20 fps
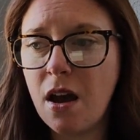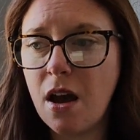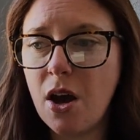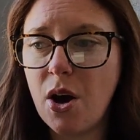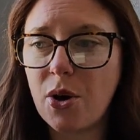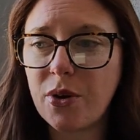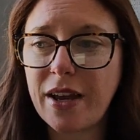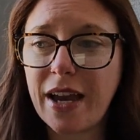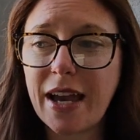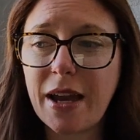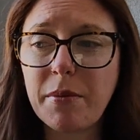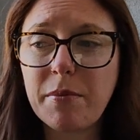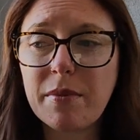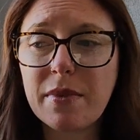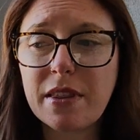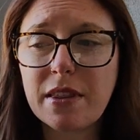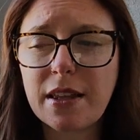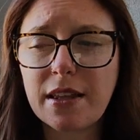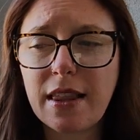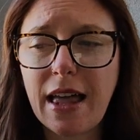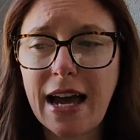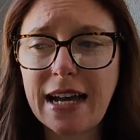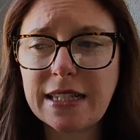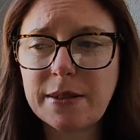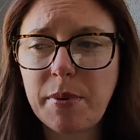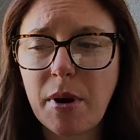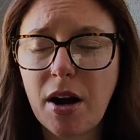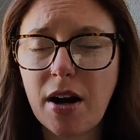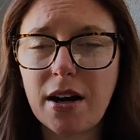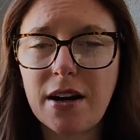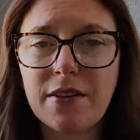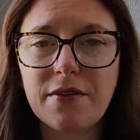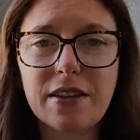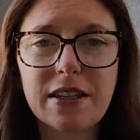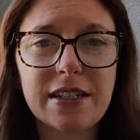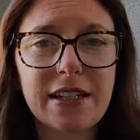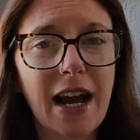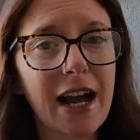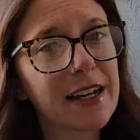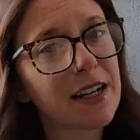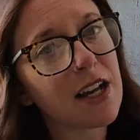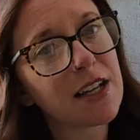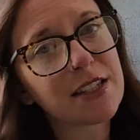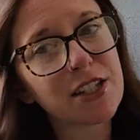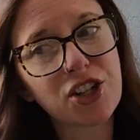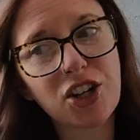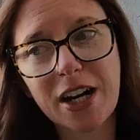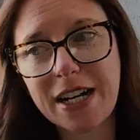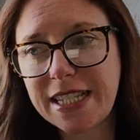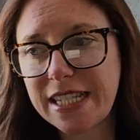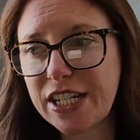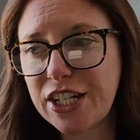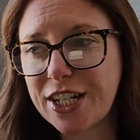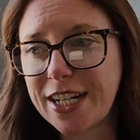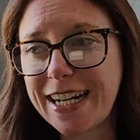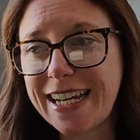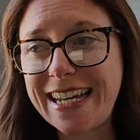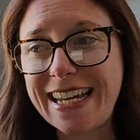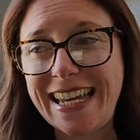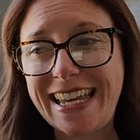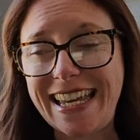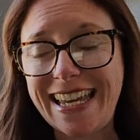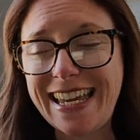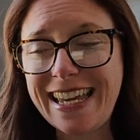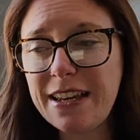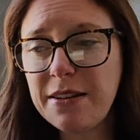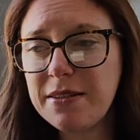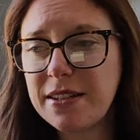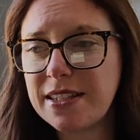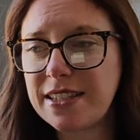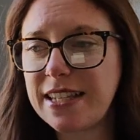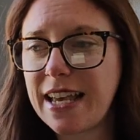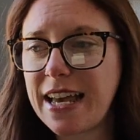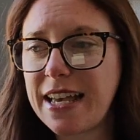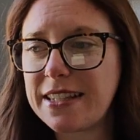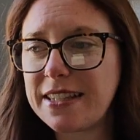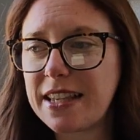Okay, the last part of the diagnostic criteria, E, says